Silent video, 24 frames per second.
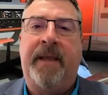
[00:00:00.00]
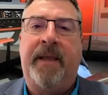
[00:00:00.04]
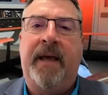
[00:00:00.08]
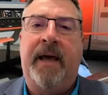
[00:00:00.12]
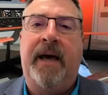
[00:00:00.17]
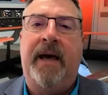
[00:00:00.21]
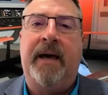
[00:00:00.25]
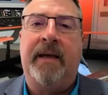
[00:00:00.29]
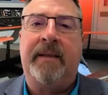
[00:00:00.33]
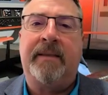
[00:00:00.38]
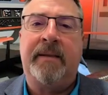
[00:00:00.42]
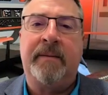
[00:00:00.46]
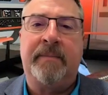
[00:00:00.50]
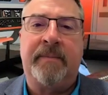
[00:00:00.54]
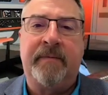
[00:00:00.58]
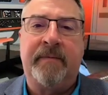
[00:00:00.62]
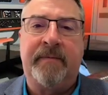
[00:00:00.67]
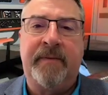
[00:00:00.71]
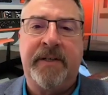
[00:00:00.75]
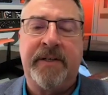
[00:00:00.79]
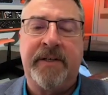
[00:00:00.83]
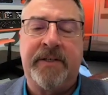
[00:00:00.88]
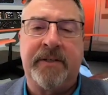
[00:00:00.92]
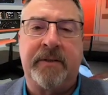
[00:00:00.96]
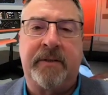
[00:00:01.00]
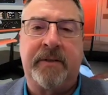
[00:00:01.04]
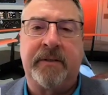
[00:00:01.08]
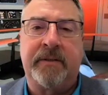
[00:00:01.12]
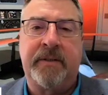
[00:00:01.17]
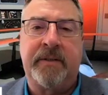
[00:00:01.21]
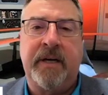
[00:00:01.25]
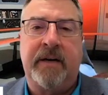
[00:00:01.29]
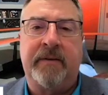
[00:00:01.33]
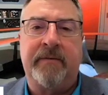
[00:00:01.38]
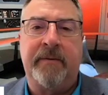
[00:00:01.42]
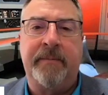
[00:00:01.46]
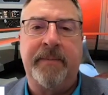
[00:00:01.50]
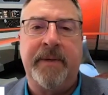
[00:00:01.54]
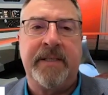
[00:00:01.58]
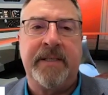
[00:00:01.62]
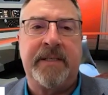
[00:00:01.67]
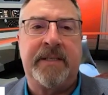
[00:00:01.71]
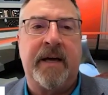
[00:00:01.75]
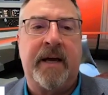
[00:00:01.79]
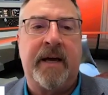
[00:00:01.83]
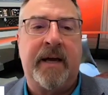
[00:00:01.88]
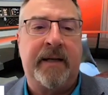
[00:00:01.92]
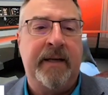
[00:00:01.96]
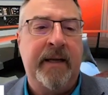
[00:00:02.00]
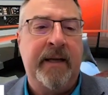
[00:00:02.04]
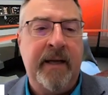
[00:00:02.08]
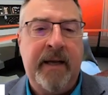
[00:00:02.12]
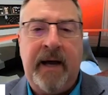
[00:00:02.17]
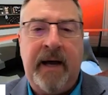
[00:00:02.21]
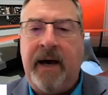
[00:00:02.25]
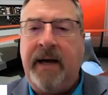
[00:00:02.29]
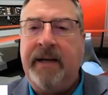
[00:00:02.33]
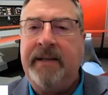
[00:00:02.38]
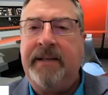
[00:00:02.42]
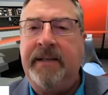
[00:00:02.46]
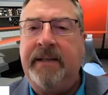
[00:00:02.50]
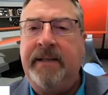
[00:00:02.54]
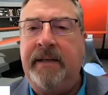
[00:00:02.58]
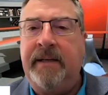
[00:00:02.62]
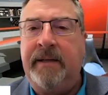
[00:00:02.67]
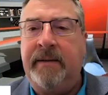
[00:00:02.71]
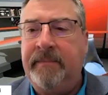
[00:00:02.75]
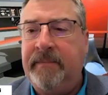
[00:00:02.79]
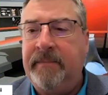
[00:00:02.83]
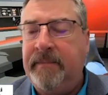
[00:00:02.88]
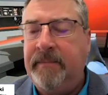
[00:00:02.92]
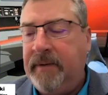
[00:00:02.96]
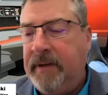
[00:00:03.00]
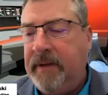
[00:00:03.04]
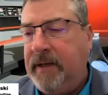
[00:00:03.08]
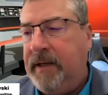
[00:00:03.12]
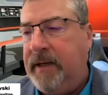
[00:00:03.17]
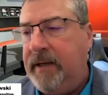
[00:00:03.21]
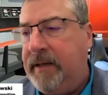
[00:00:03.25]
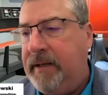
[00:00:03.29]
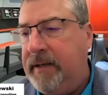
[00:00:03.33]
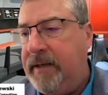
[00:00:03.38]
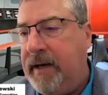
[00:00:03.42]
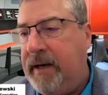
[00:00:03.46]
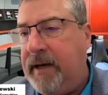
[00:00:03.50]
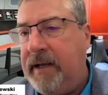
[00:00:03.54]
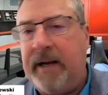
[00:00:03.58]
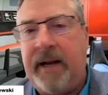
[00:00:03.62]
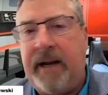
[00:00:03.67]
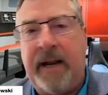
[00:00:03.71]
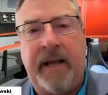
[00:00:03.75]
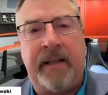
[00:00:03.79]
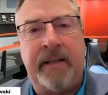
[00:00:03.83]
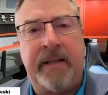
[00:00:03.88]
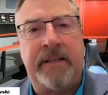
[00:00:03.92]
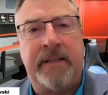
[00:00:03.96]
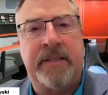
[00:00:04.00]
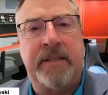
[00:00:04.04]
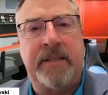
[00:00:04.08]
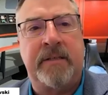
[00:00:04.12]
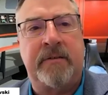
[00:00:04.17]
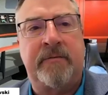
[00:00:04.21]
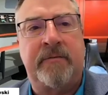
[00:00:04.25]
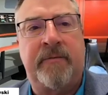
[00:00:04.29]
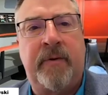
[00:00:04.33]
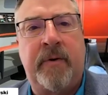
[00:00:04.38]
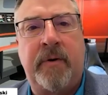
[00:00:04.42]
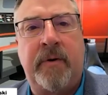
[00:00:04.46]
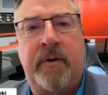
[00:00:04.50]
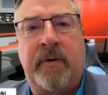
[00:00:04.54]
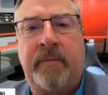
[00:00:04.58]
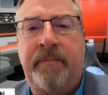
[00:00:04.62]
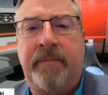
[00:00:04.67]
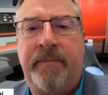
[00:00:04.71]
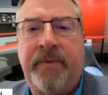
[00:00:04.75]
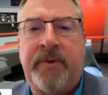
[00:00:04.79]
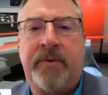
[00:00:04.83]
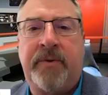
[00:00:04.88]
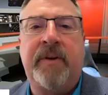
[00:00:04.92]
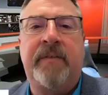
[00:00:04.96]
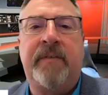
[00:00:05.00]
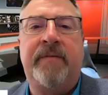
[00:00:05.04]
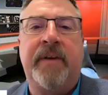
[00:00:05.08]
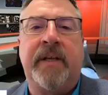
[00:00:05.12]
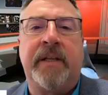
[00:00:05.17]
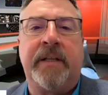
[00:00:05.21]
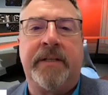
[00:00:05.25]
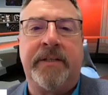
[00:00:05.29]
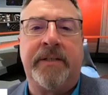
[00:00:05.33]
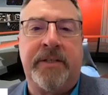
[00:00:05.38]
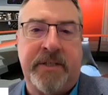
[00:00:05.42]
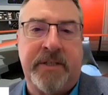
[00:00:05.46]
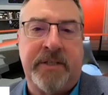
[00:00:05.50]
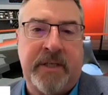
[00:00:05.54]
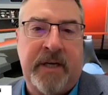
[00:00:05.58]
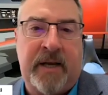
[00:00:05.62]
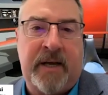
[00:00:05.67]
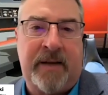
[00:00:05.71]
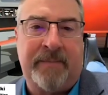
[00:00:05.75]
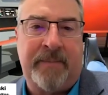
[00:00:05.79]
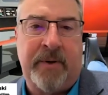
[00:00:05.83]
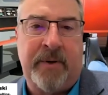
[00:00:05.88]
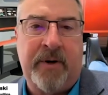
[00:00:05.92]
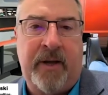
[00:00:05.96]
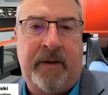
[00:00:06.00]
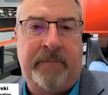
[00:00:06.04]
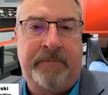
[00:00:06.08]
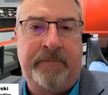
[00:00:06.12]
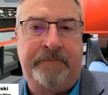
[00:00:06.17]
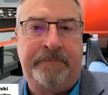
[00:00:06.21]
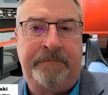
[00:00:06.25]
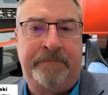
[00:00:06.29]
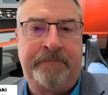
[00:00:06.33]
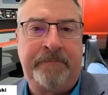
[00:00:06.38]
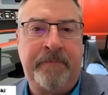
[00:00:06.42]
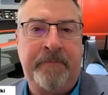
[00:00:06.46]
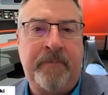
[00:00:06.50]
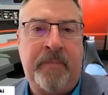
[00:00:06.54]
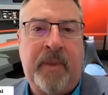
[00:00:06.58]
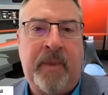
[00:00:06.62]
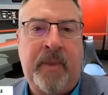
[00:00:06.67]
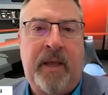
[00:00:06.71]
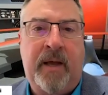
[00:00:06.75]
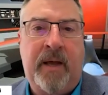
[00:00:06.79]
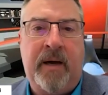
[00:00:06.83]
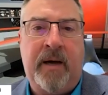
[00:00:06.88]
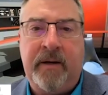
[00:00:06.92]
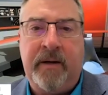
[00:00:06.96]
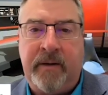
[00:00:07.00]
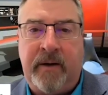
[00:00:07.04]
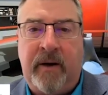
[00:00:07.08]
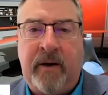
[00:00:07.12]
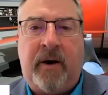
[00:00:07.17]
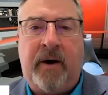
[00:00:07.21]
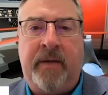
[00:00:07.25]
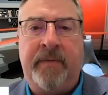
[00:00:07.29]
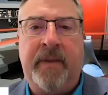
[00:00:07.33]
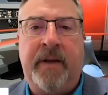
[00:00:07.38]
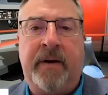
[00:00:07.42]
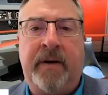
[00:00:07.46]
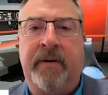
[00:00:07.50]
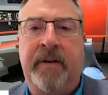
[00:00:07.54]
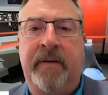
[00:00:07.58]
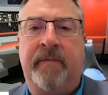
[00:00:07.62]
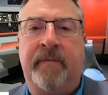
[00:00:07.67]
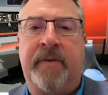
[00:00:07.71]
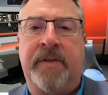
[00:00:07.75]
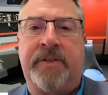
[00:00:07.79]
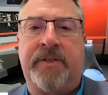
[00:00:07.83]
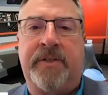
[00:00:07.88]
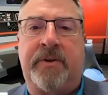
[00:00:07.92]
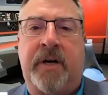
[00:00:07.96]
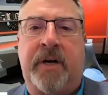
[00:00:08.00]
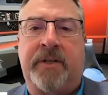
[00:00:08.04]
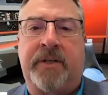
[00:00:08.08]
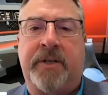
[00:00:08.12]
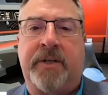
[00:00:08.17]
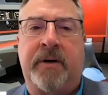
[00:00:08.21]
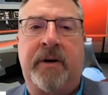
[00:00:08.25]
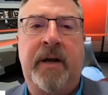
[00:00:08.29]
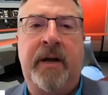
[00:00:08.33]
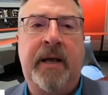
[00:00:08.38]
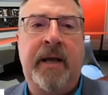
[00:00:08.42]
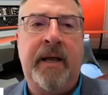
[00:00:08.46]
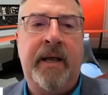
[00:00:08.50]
at the provincial government side. I did a, a an analysis for three villages in Alberta uh, on their infrastructure.